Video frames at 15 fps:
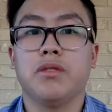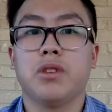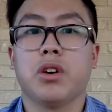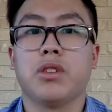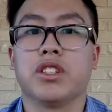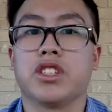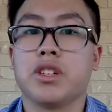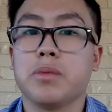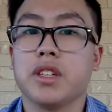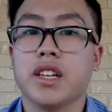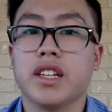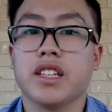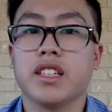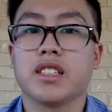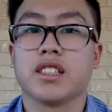role in
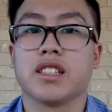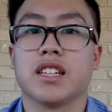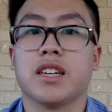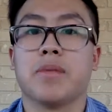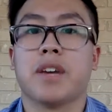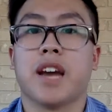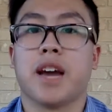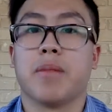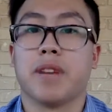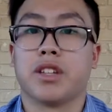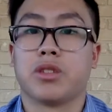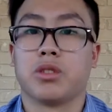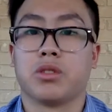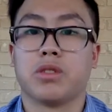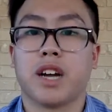simulating sleep and
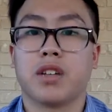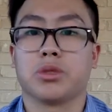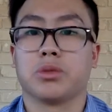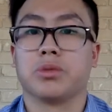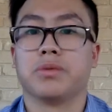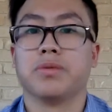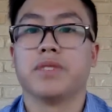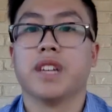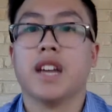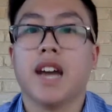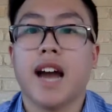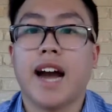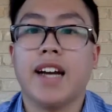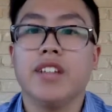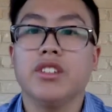mental arousal.
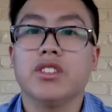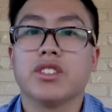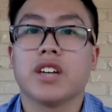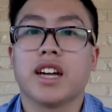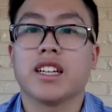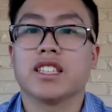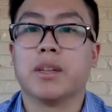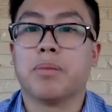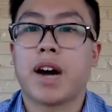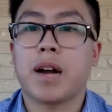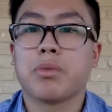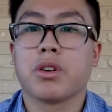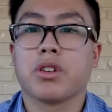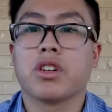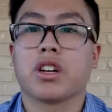Adenosine is the
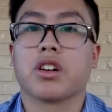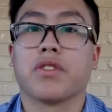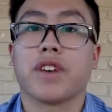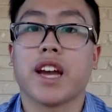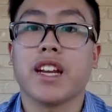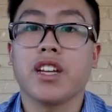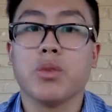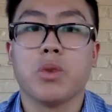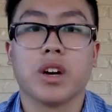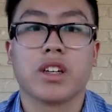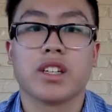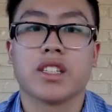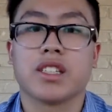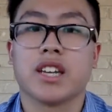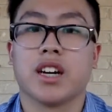byproduct of any
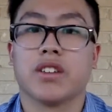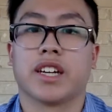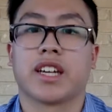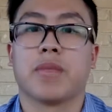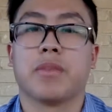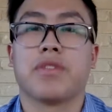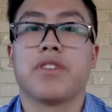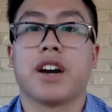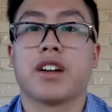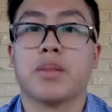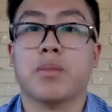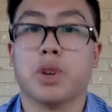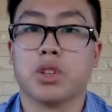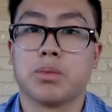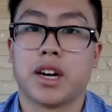working cell that can be found
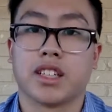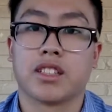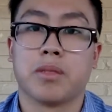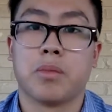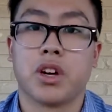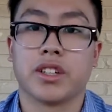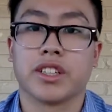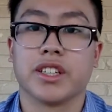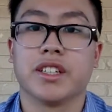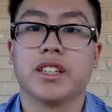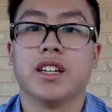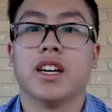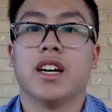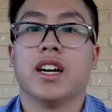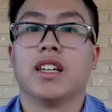in most parts of the body.
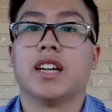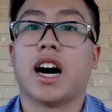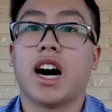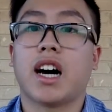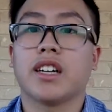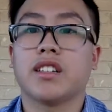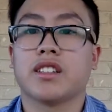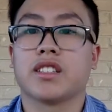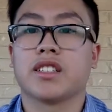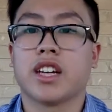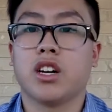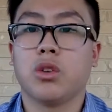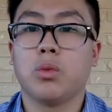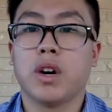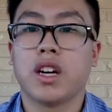The harder a
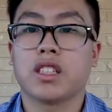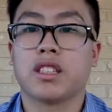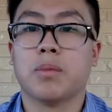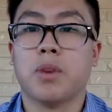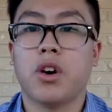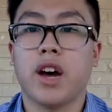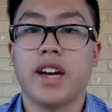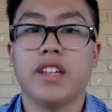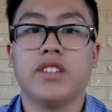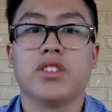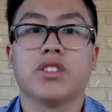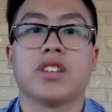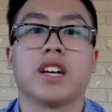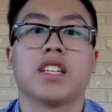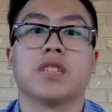cell works, the more
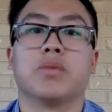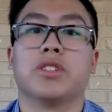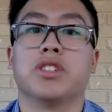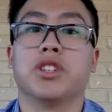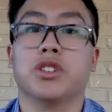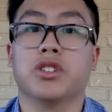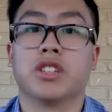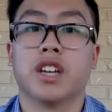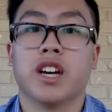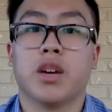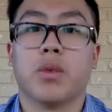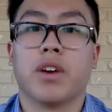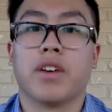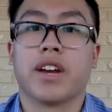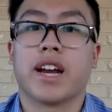adenosine is produced,
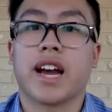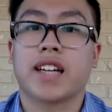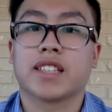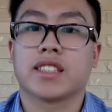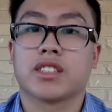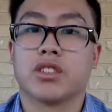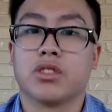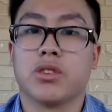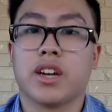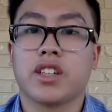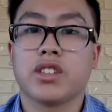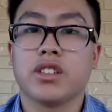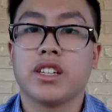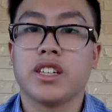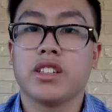where it acts to
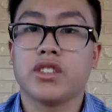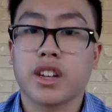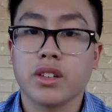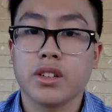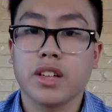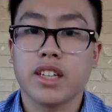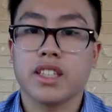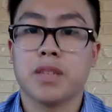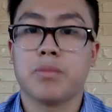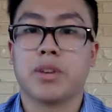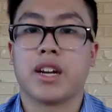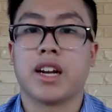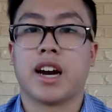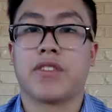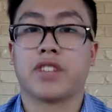gradually tranquilize the
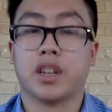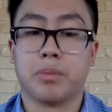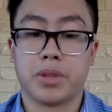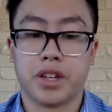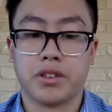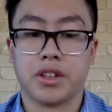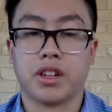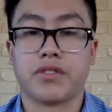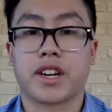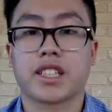brain after a period of